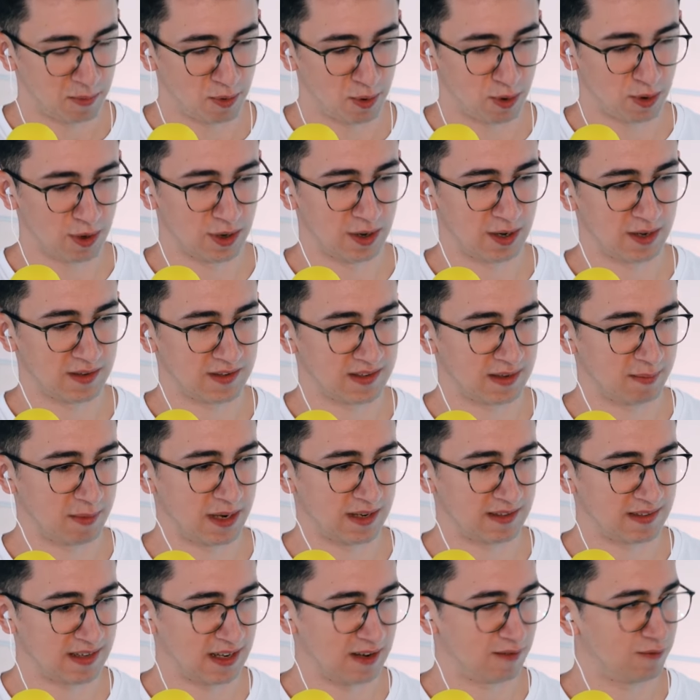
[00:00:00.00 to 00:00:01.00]
Moritz and
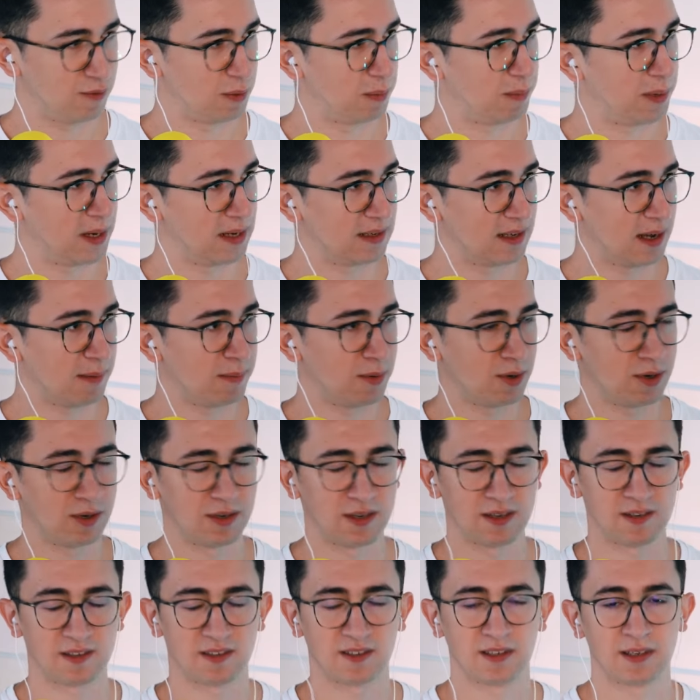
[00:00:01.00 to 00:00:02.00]
myself, we picked up
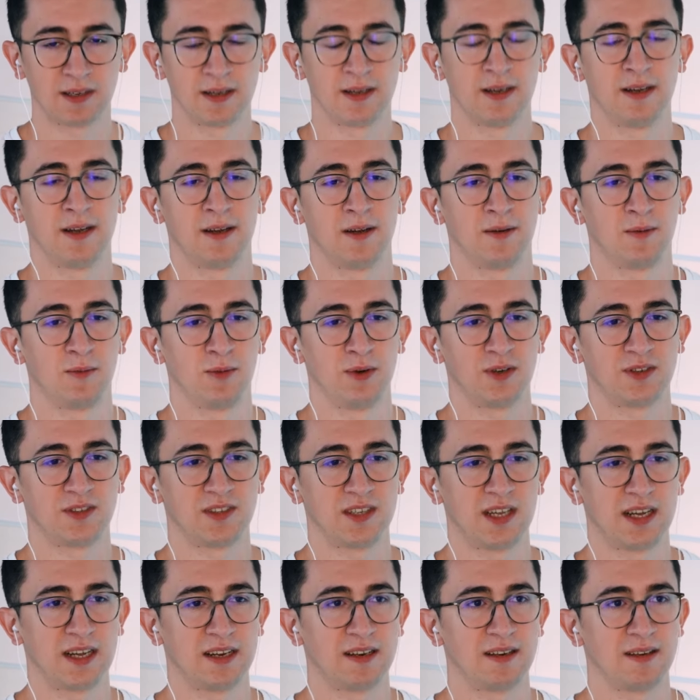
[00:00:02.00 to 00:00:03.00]
on this,
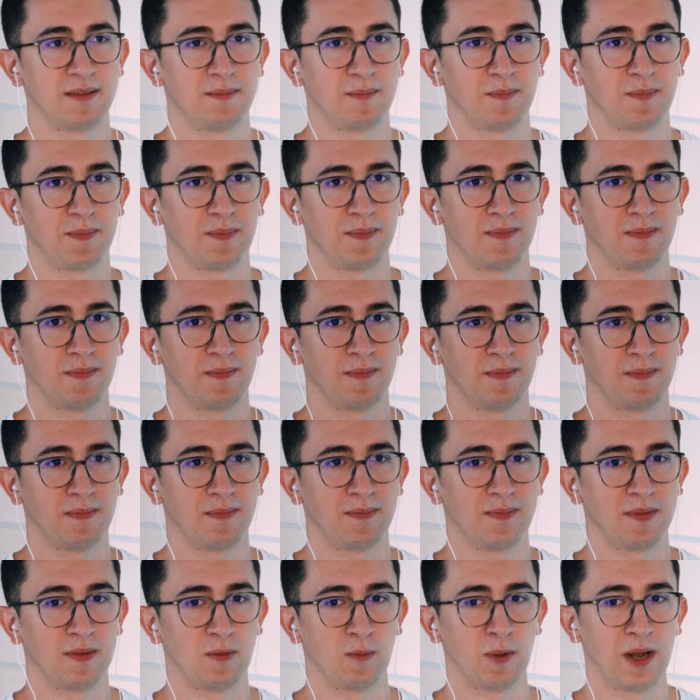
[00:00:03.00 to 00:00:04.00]
was that,
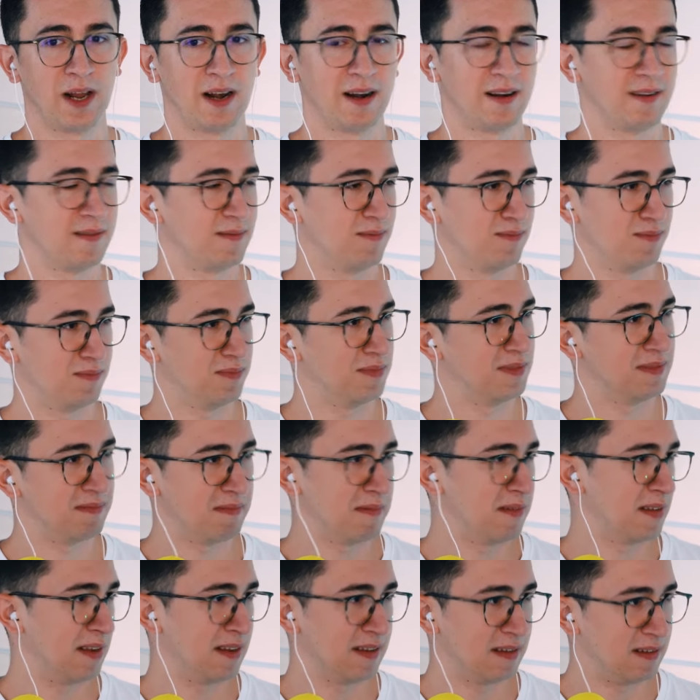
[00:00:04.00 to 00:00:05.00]
well,
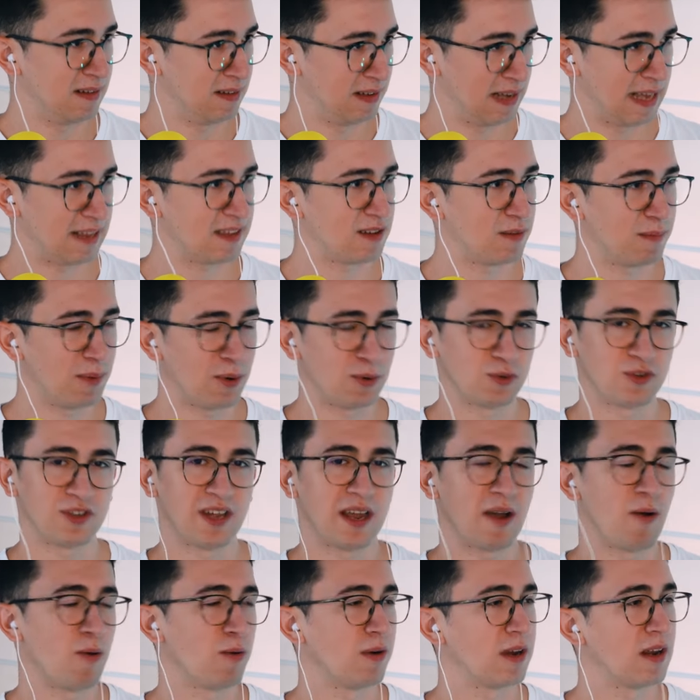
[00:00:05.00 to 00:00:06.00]
let's suppose
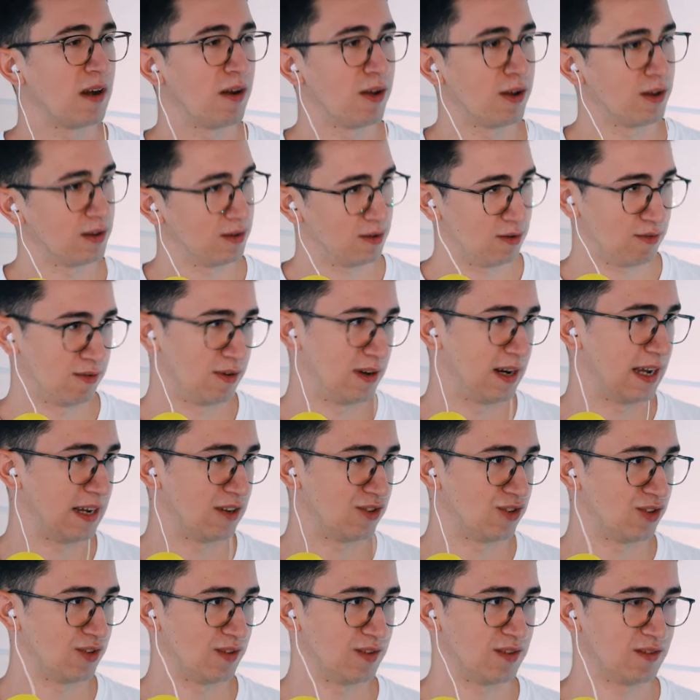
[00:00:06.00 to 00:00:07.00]
they only learn
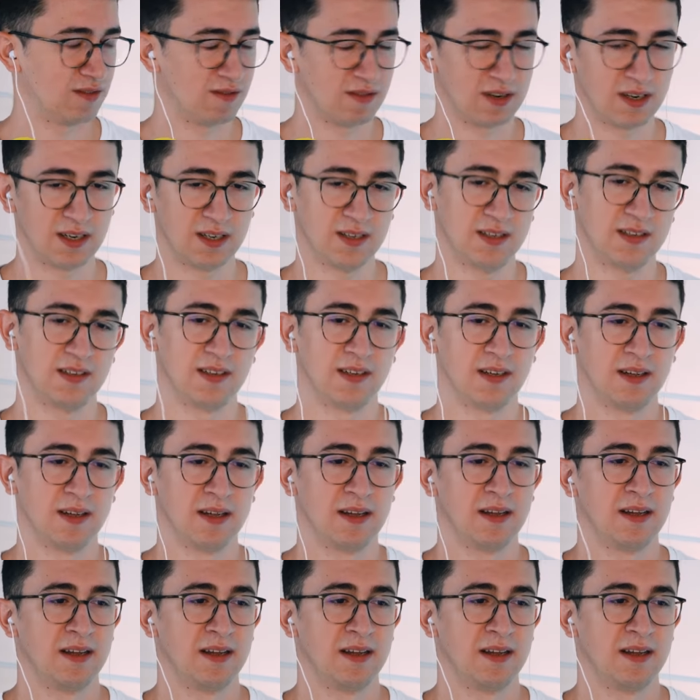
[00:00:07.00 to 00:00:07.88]
correlations, right?